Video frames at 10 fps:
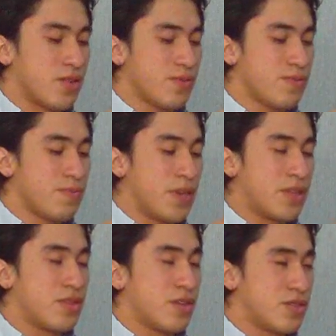of
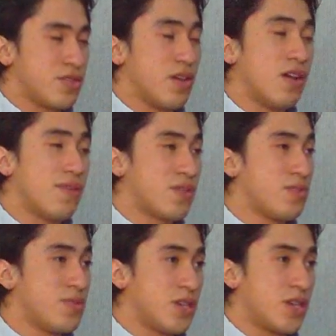methods
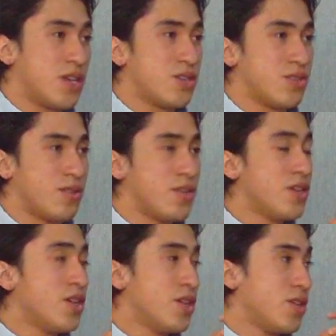of
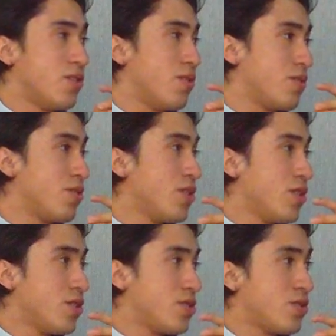communication in
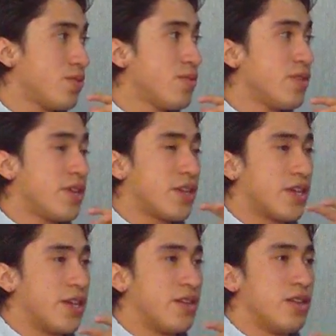order to
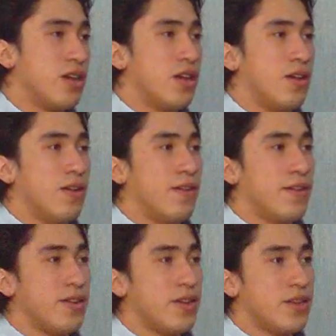get
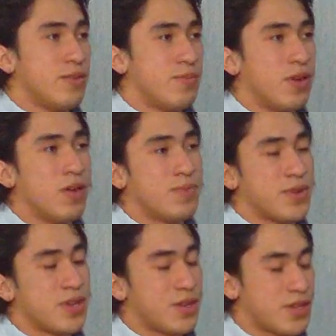
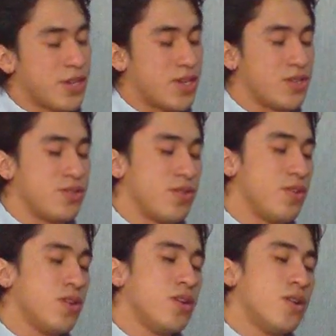proper education.
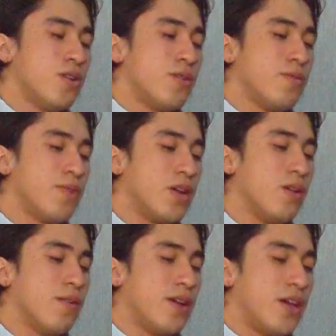
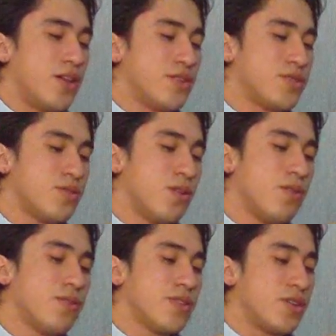Well, as you
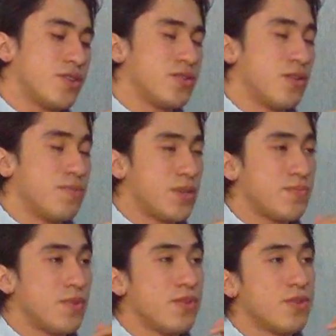know, there are some
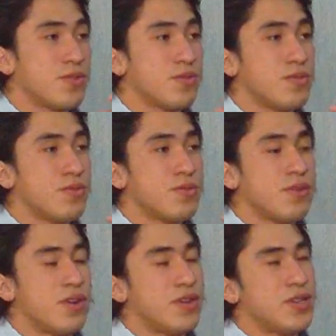people
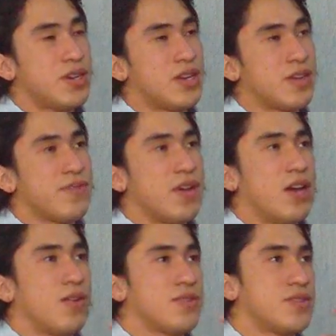who live
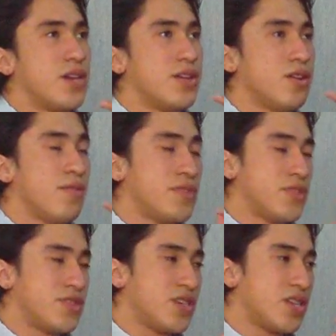outside of
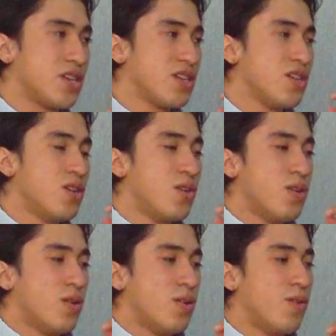the city
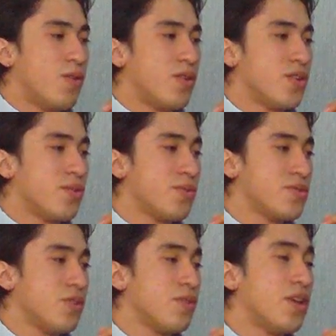or
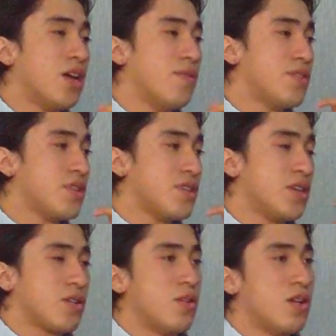who don't have
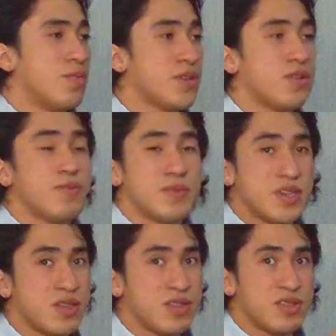the economical
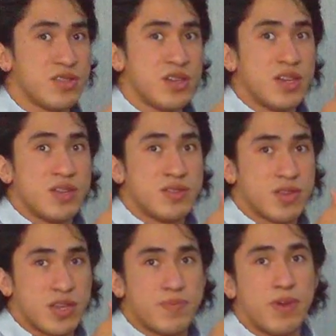means to
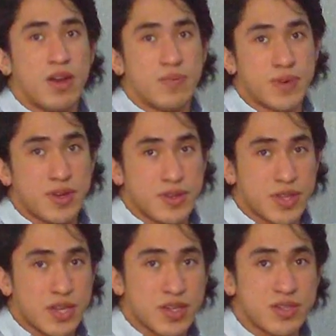get proper
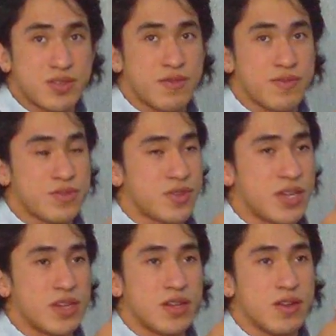education,
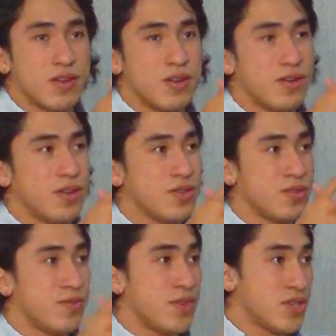to get
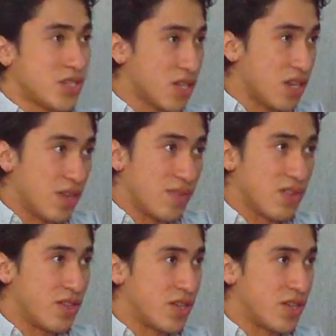university level